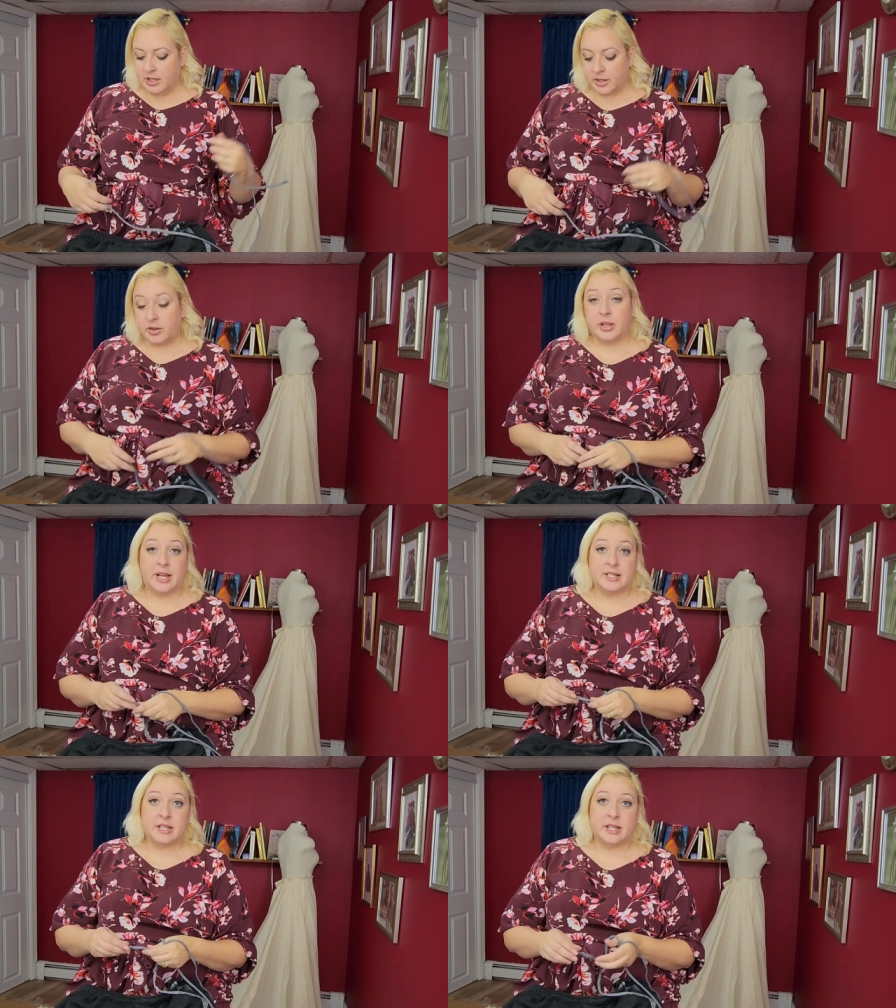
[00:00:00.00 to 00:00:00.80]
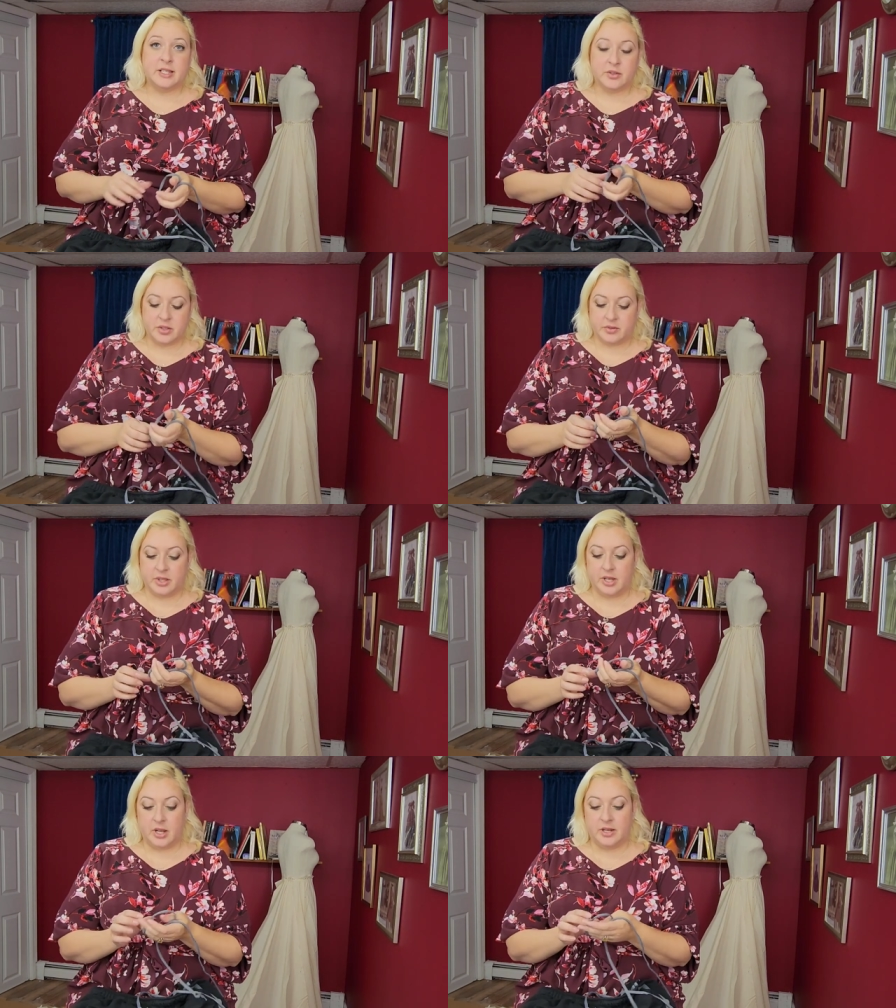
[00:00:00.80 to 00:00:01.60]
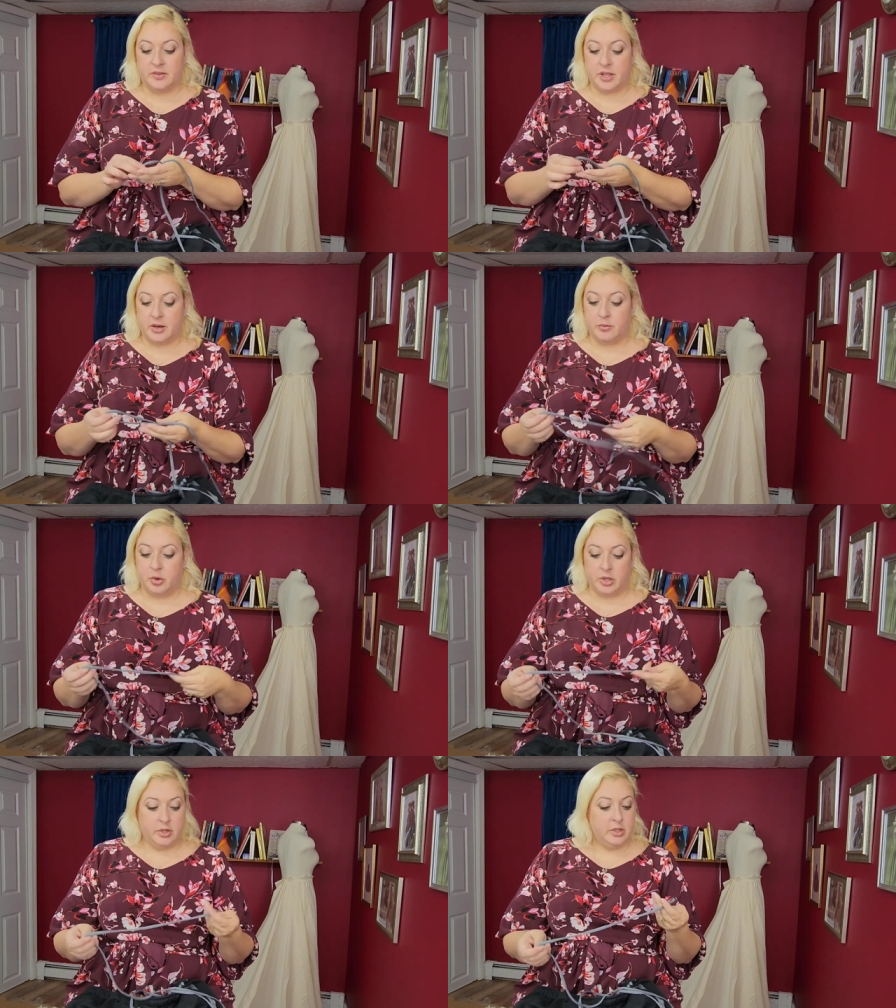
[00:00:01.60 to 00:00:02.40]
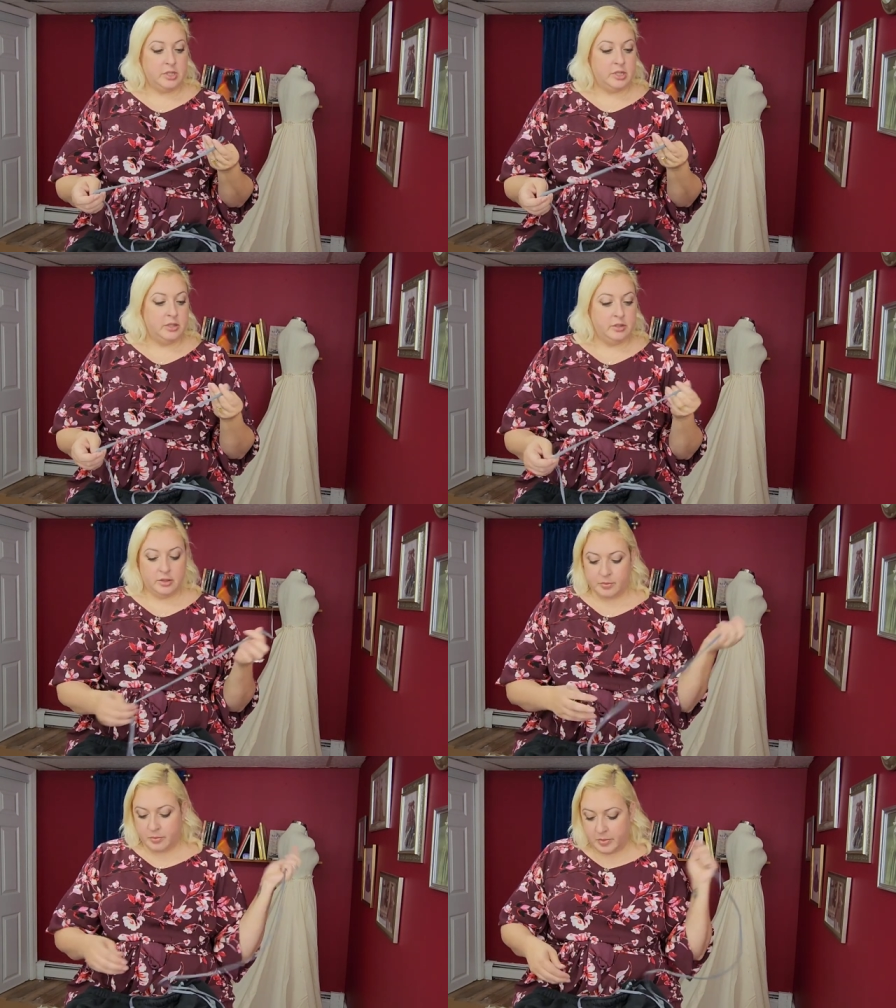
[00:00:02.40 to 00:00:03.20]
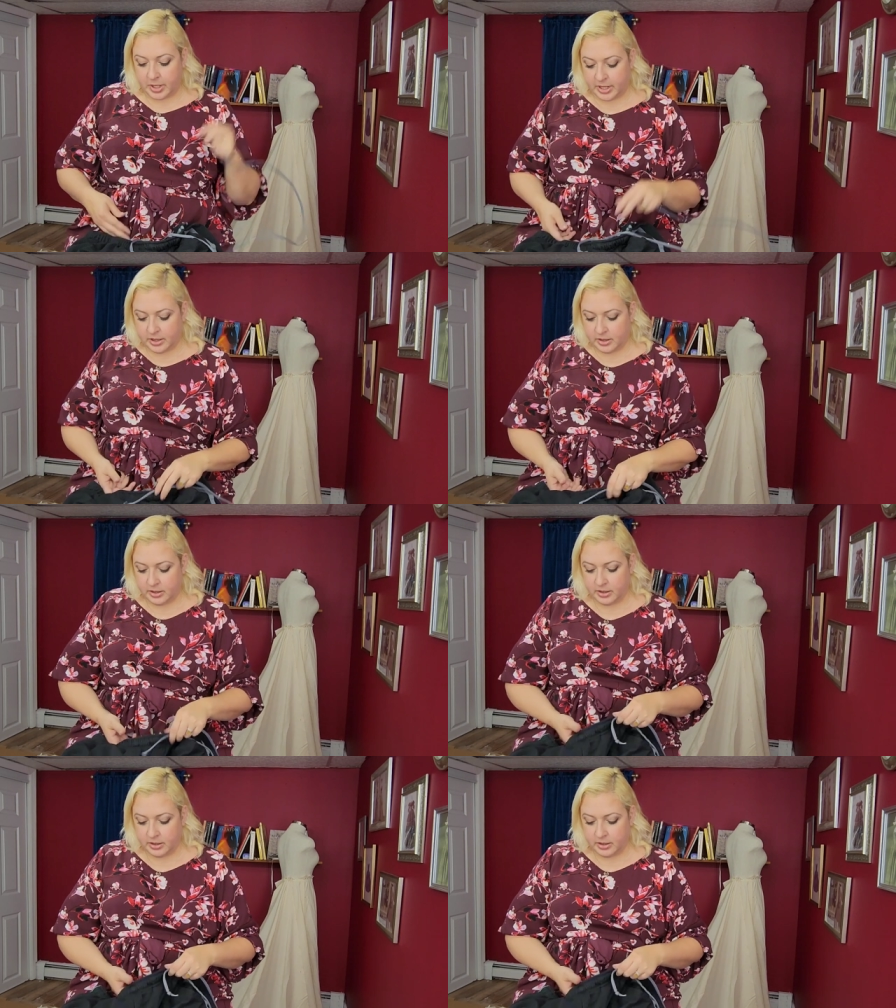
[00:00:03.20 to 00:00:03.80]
They're elastic, so it's really not even that important, but